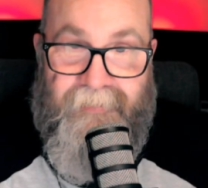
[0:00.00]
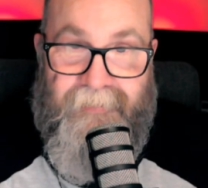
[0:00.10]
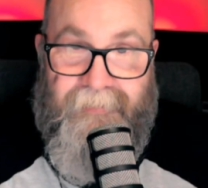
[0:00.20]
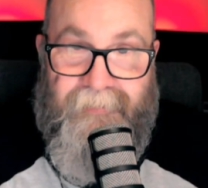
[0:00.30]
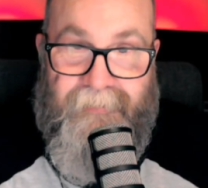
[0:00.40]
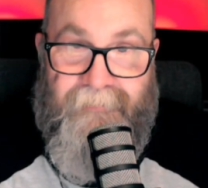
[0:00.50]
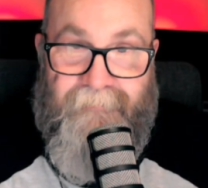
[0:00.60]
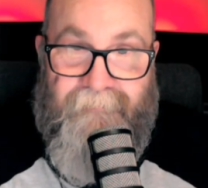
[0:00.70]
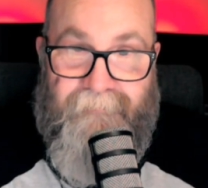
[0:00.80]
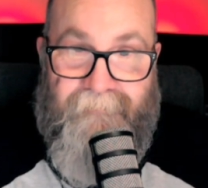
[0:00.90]

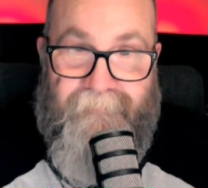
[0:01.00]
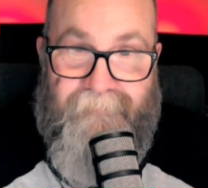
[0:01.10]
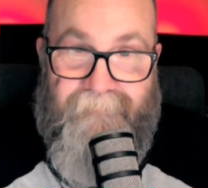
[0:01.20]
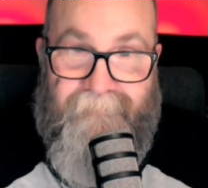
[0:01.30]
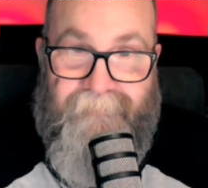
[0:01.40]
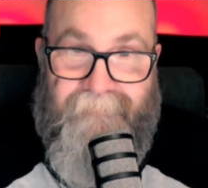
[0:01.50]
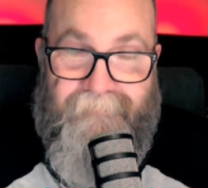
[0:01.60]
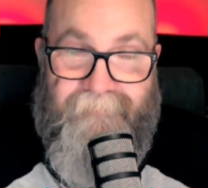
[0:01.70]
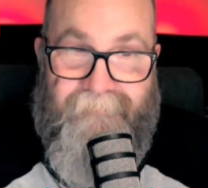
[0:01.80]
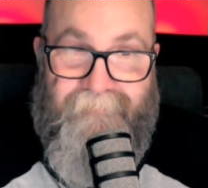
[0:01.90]

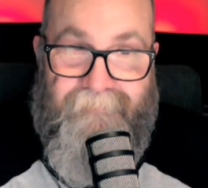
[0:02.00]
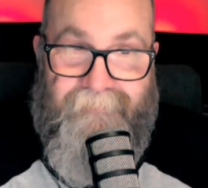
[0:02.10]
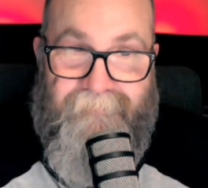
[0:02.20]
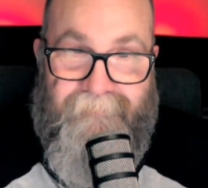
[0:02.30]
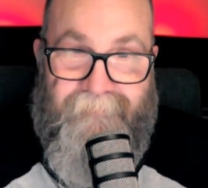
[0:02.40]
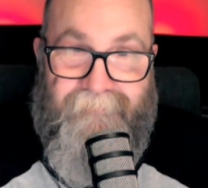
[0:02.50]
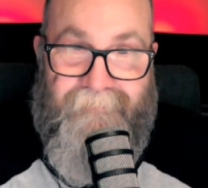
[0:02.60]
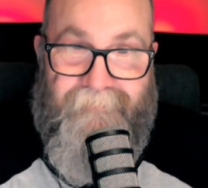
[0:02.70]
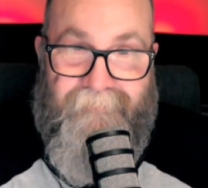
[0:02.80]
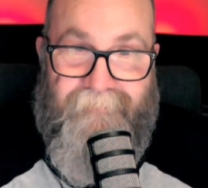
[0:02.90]

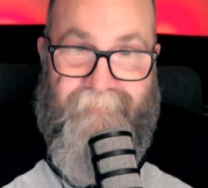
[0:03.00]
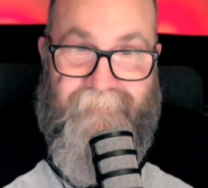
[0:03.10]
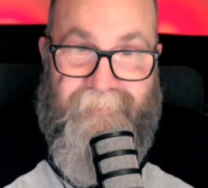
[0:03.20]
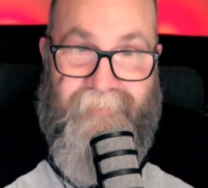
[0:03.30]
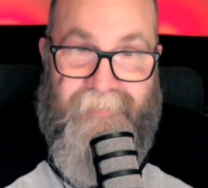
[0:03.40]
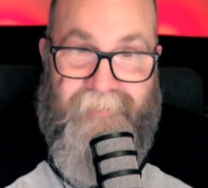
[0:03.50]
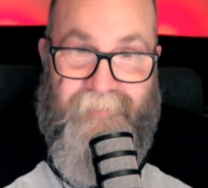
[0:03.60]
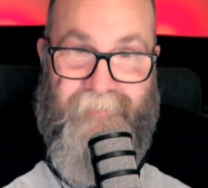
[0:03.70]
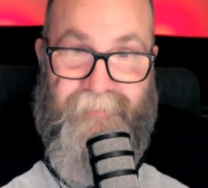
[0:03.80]
The person shown says nothing.